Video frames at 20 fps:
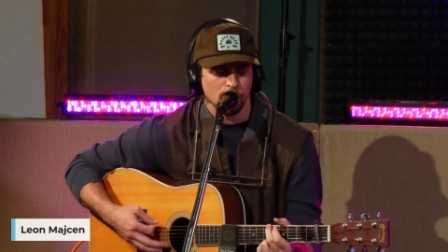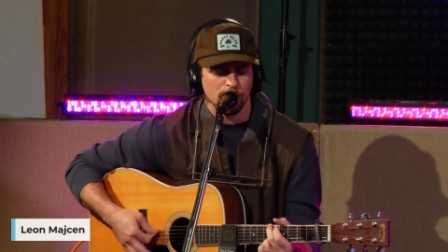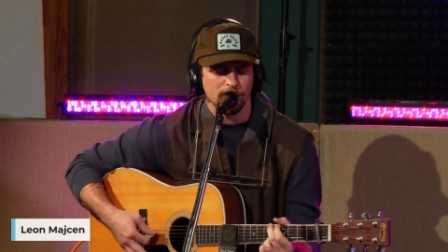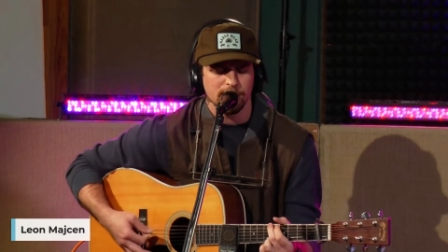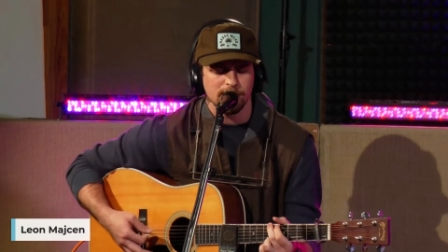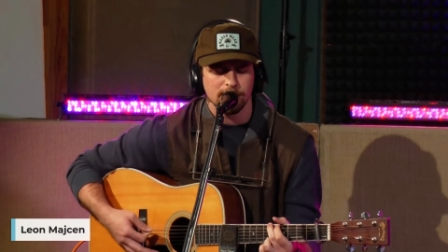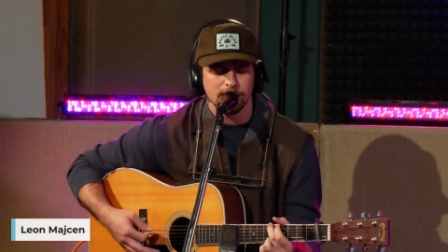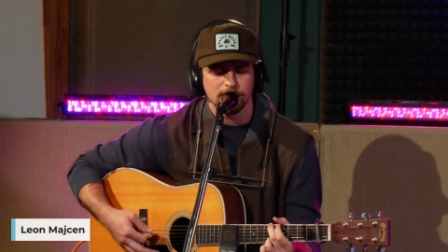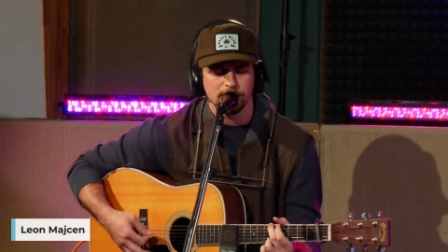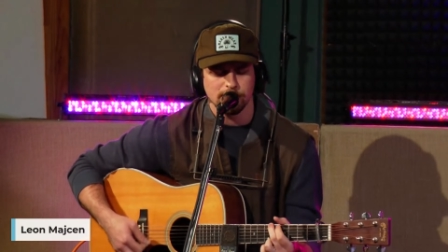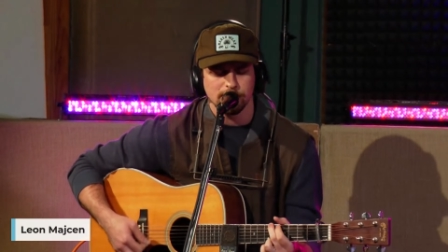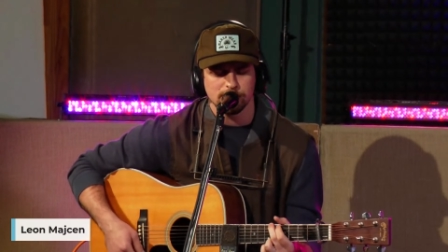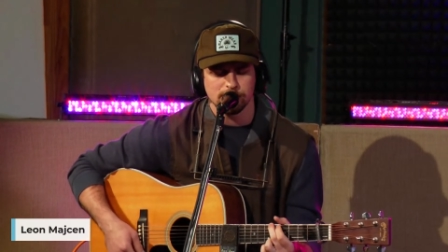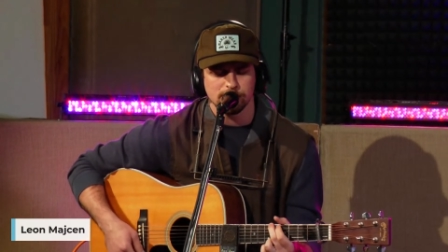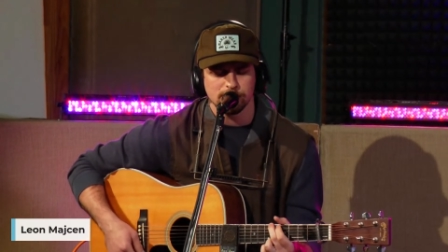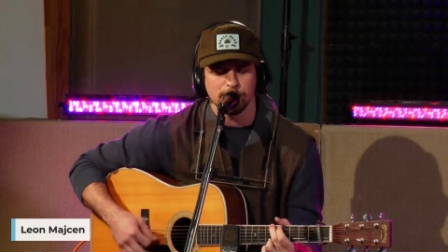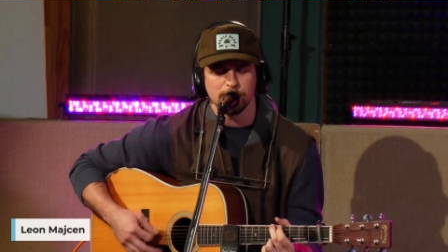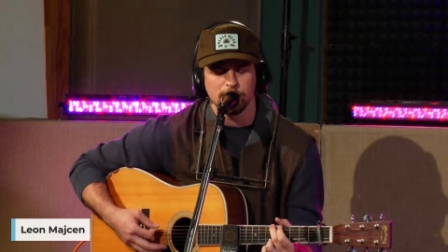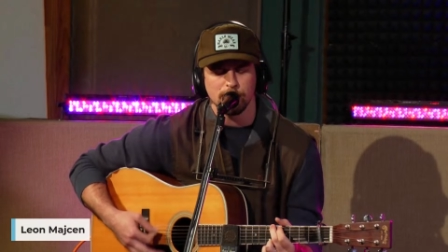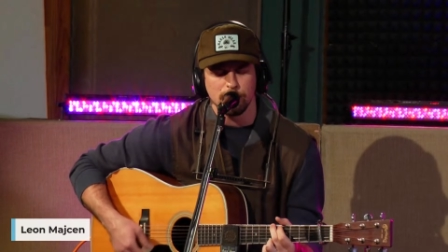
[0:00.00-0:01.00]
Weigh
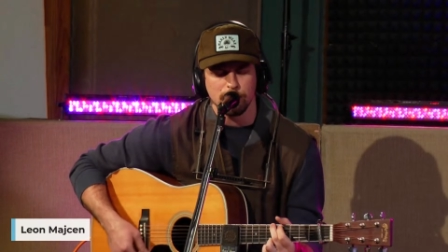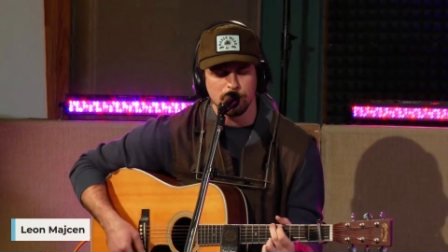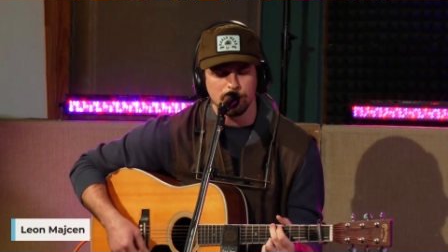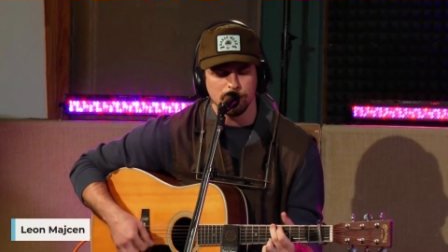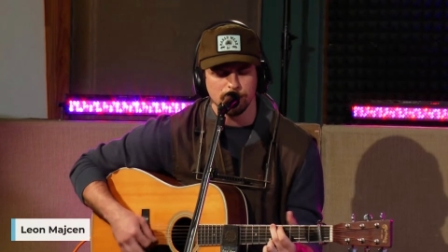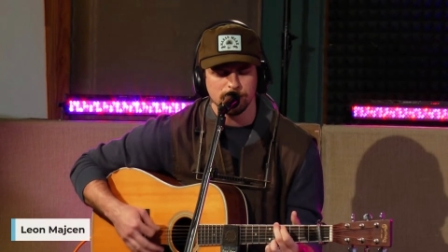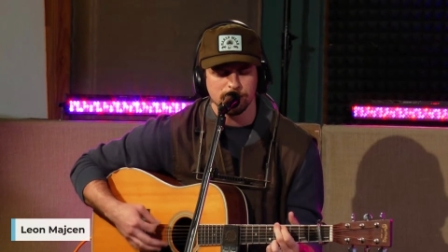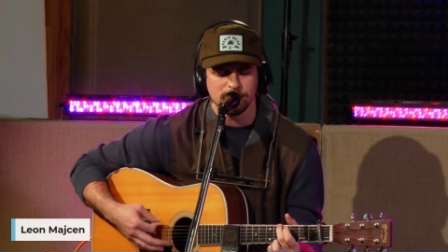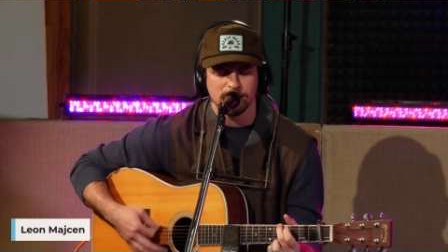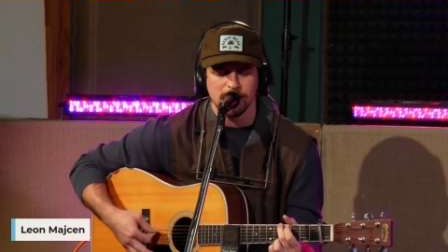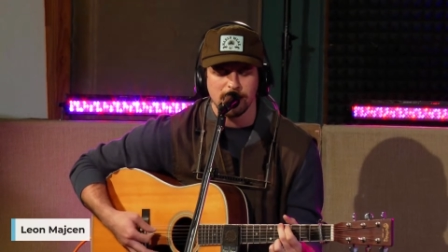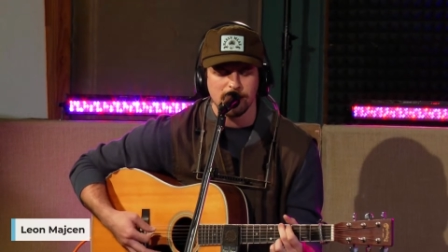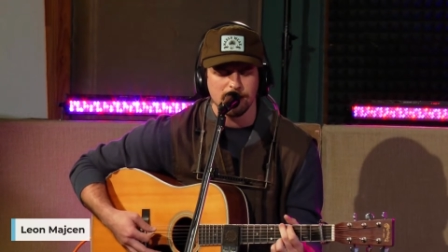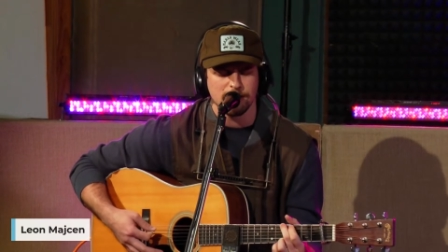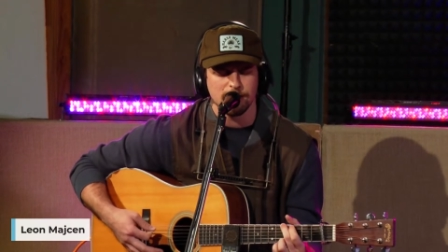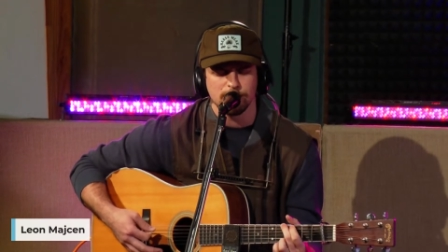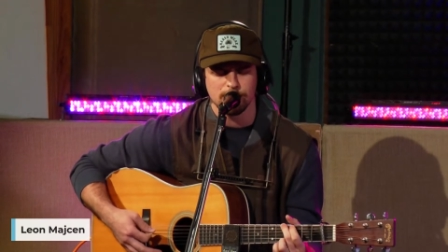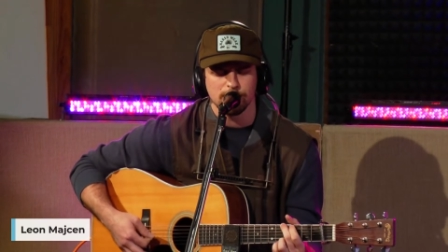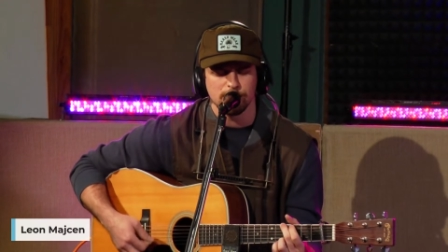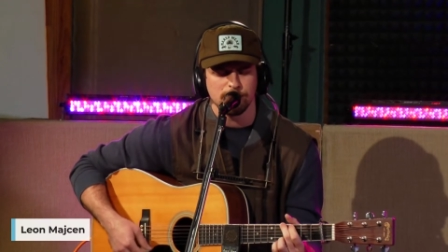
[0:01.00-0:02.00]
us both
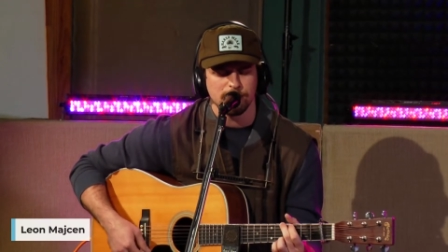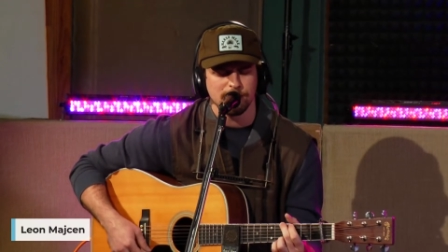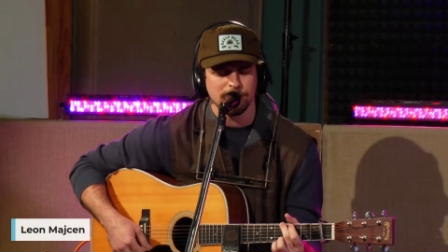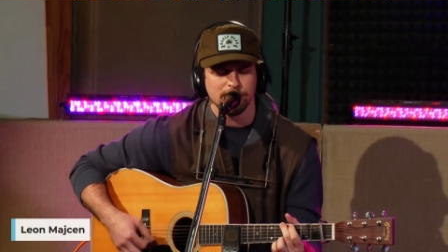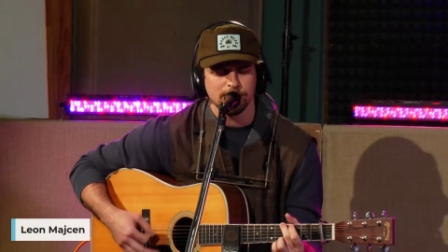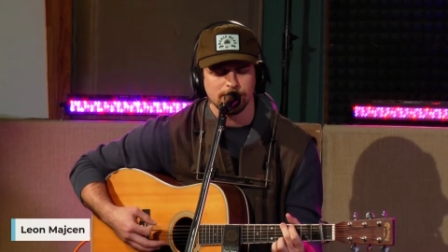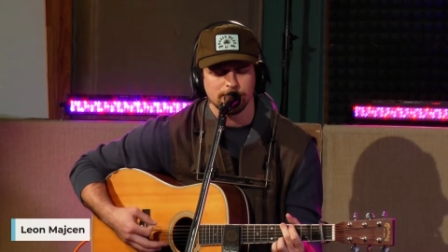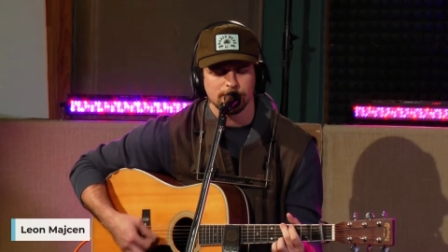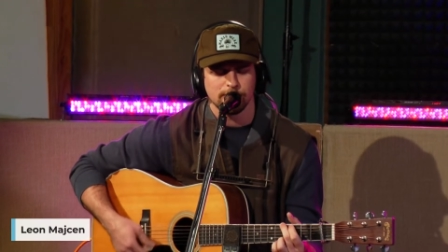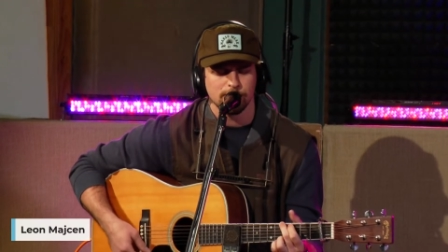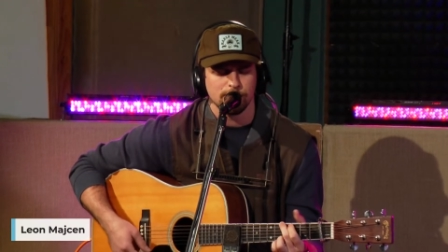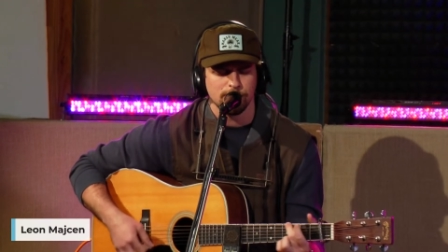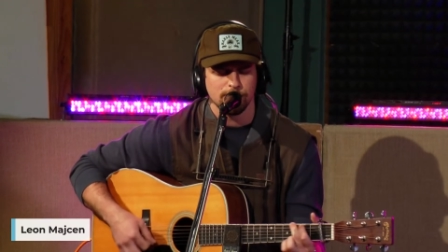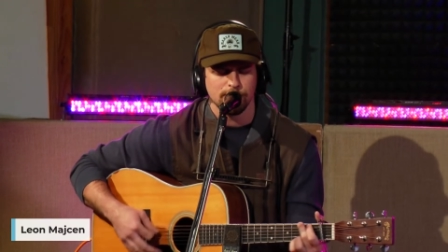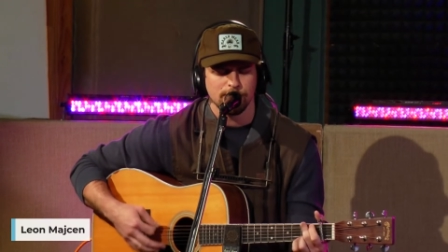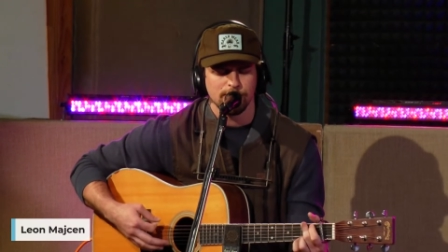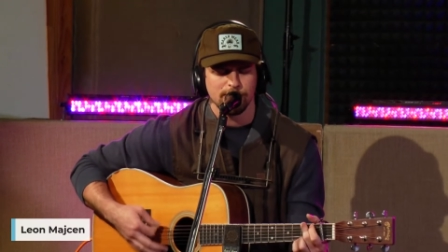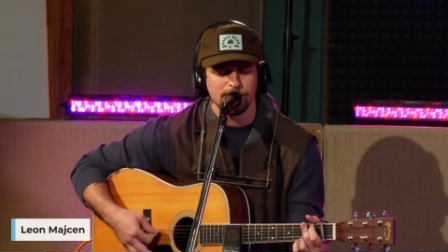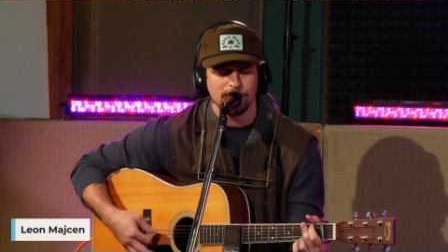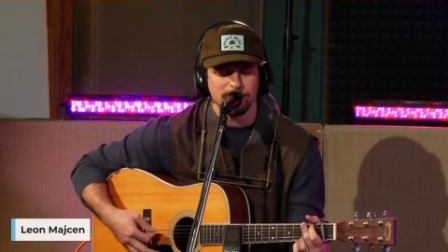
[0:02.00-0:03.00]
down with the
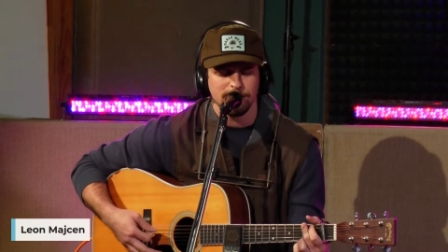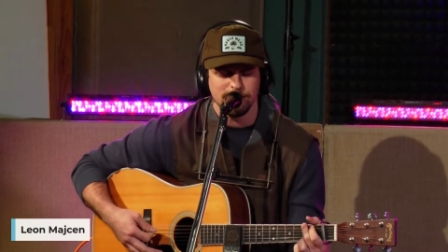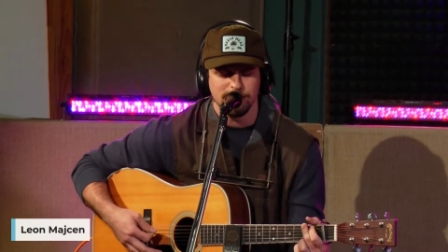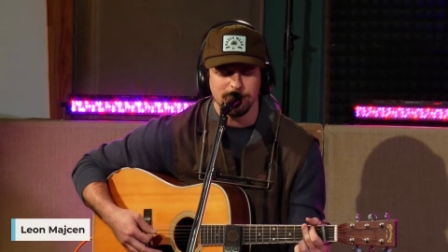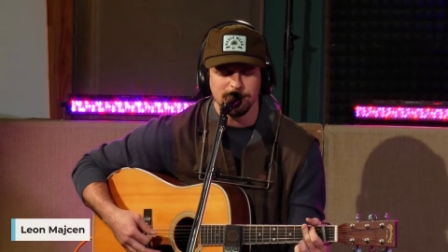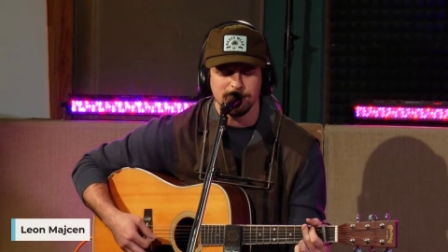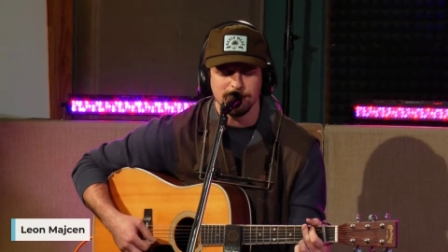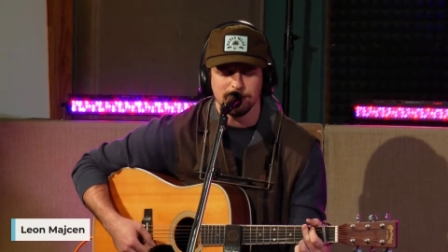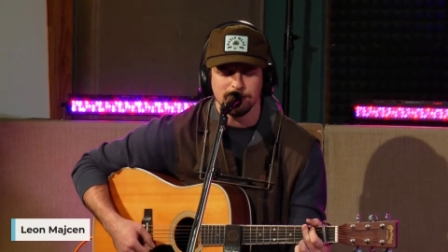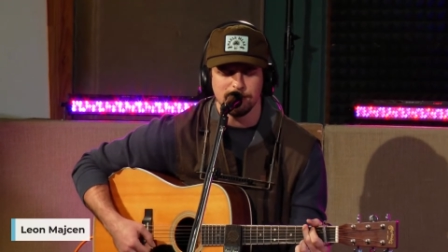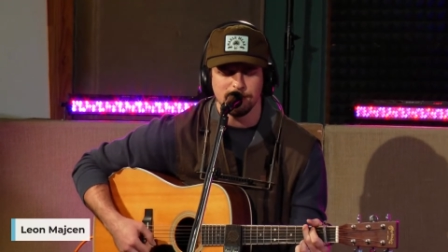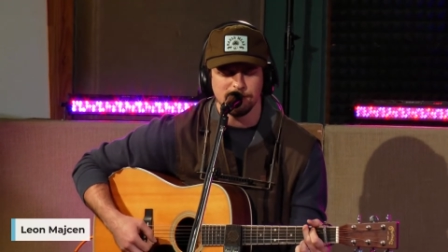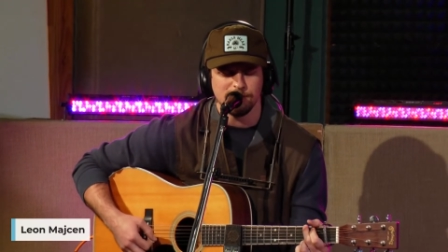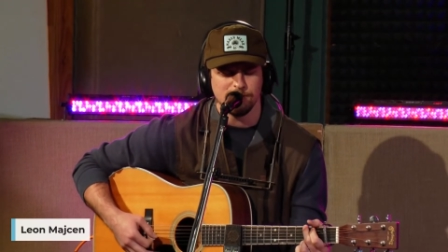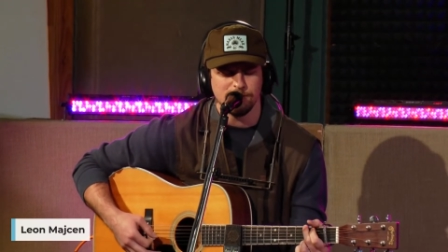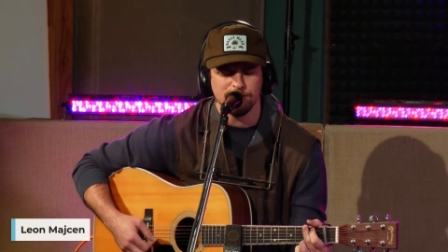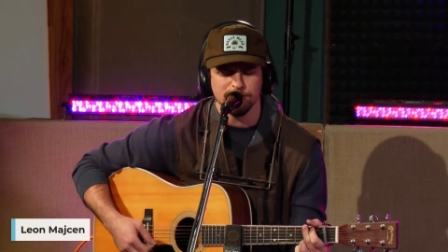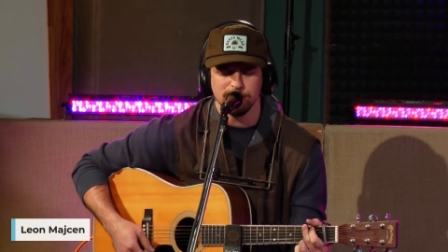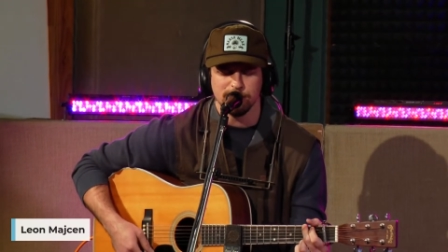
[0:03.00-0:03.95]
weight of